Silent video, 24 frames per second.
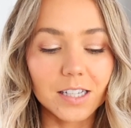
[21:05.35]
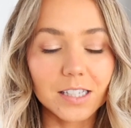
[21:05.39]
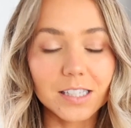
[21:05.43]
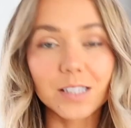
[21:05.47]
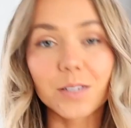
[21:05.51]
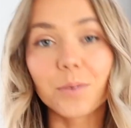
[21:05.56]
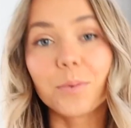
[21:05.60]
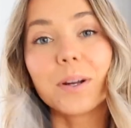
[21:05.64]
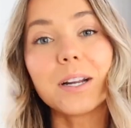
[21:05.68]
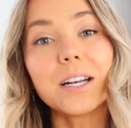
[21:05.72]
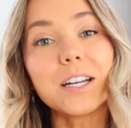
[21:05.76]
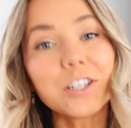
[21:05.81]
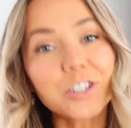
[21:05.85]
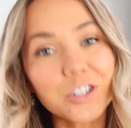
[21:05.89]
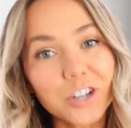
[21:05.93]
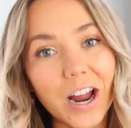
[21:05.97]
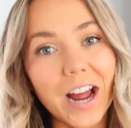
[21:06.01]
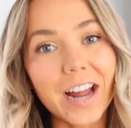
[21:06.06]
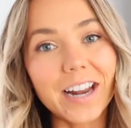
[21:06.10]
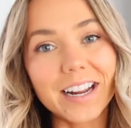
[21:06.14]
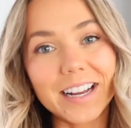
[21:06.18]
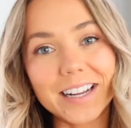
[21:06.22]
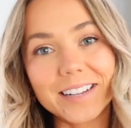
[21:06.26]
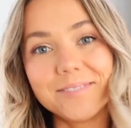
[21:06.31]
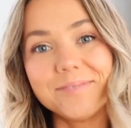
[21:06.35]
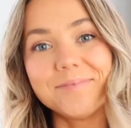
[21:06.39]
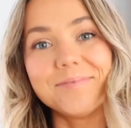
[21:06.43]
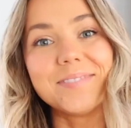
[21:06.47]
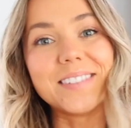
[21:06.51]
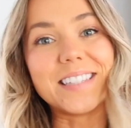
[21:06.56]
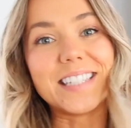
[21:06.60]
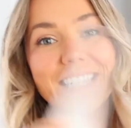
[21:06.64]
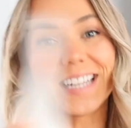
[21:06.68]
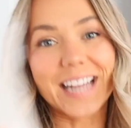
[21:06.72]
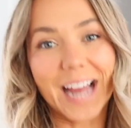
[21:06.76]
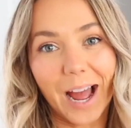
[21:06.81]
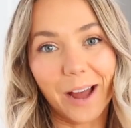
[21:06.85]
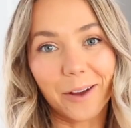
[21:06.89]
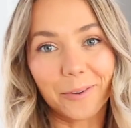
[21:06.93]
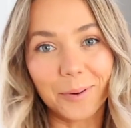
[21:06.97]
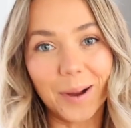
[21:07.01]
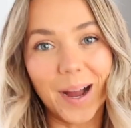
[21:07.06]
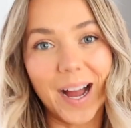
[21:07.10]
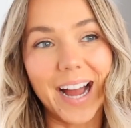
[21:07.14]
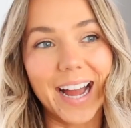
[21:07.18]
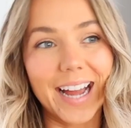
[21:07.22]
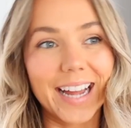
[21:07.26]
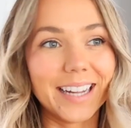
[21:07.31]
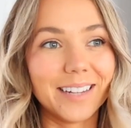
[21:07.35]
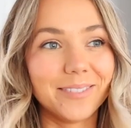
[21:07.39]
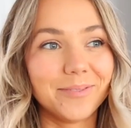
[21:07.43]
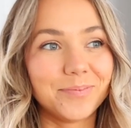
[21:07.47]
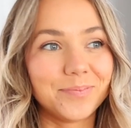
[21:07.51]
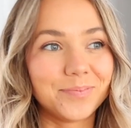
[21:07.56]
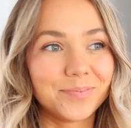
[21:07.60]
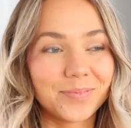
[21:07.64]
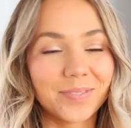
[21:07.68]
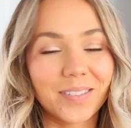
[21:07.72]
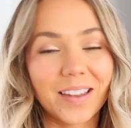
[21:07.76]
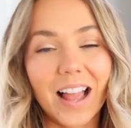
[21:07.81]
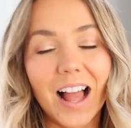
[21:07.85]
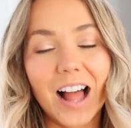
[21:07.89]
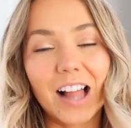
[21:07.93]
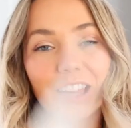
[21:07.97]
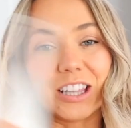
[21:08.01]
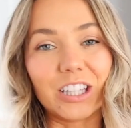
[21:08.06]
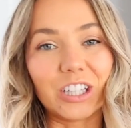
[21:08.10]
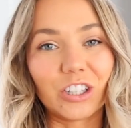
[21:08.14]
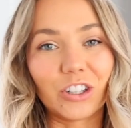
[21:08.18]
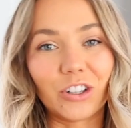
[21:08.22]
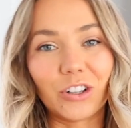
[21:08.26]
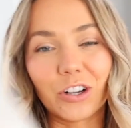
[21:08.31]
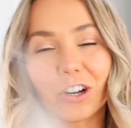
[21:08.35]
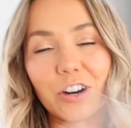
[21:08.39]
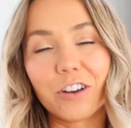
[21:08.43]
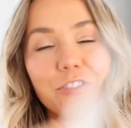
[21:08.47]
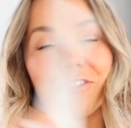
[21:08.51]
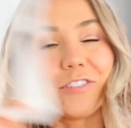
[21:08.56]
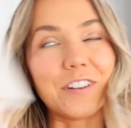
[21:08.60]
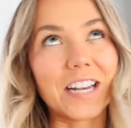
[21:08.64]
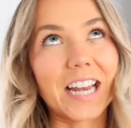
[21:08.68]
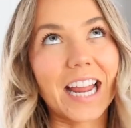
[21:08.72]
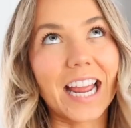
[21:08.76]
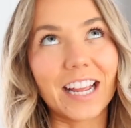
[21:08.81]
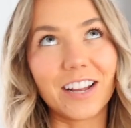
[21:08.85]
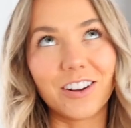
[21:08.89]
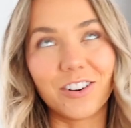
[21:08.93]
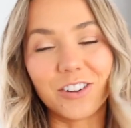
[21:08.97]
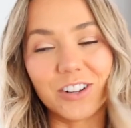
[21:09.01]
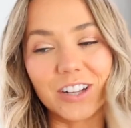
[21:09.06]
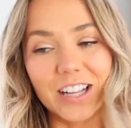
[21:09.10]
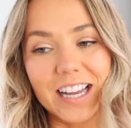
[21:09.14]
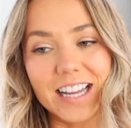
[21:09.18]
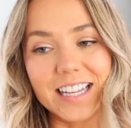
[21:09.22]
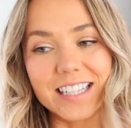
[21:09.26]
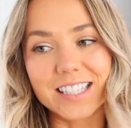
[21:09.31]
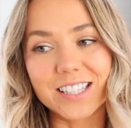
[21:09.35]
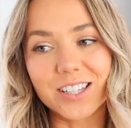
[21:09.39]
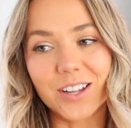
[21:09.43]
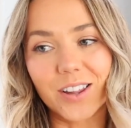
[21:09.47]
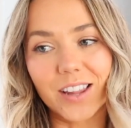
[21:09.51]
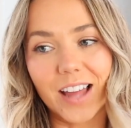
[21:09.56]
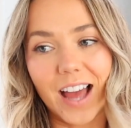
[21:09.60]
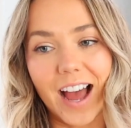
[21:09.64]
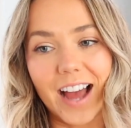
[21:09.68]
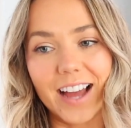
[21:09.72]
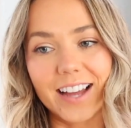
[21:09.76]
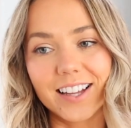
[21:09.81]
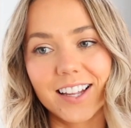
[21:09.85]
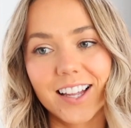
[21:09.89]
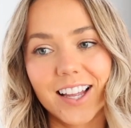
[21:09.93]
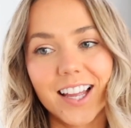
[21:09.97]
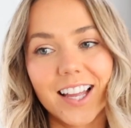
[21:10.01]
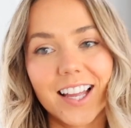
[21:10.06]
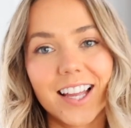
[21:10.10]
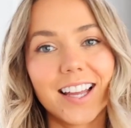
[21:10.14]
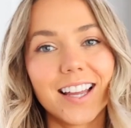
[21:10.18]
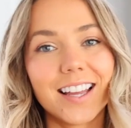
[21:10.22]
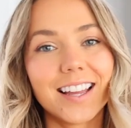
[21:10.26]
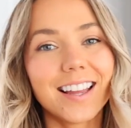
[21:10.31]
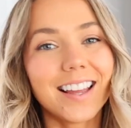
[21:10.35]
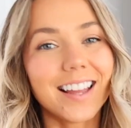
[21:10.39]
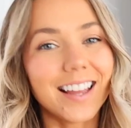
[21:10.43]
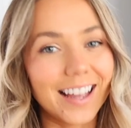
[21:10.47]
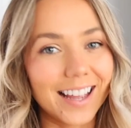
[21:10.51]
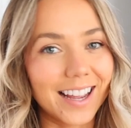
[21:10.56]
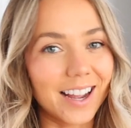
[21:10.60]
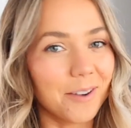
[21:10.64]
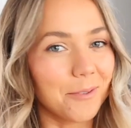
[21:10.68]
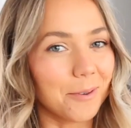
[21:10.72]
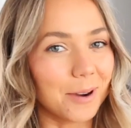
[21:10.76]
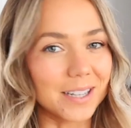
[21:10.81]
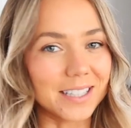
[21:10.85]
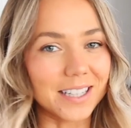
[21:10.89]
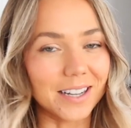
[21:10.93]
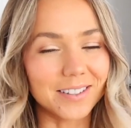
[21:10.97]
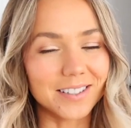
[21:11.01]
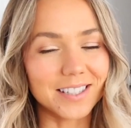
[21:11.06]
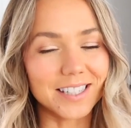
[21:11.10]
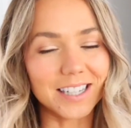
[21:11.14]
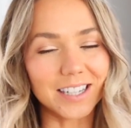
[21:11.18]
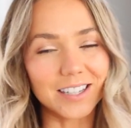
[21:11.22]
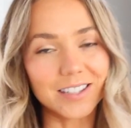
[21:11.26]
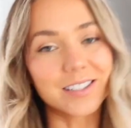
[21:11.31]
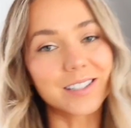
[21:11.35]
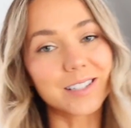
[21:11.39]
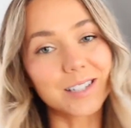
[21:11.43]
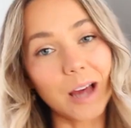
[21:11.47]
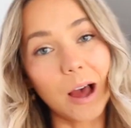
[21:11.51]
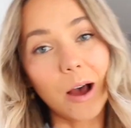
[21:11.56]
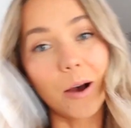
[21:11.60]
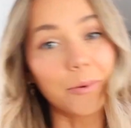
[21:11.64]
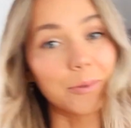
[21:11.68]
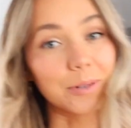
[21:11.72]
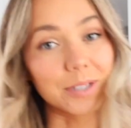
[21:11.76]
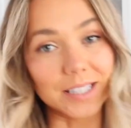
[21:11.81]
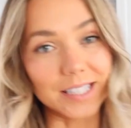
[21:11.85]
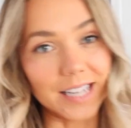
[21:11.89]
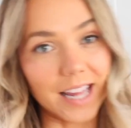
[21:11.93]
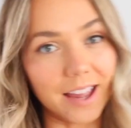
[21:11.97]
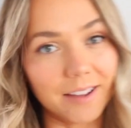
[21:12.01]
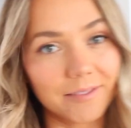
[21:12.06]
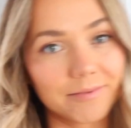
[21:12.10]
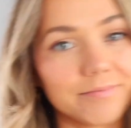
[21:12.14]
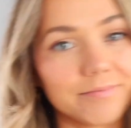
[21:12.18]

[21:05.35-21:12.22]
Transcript: So we're gonna try to D I Y a little or finagle it so that it can work downstairs. We'll see.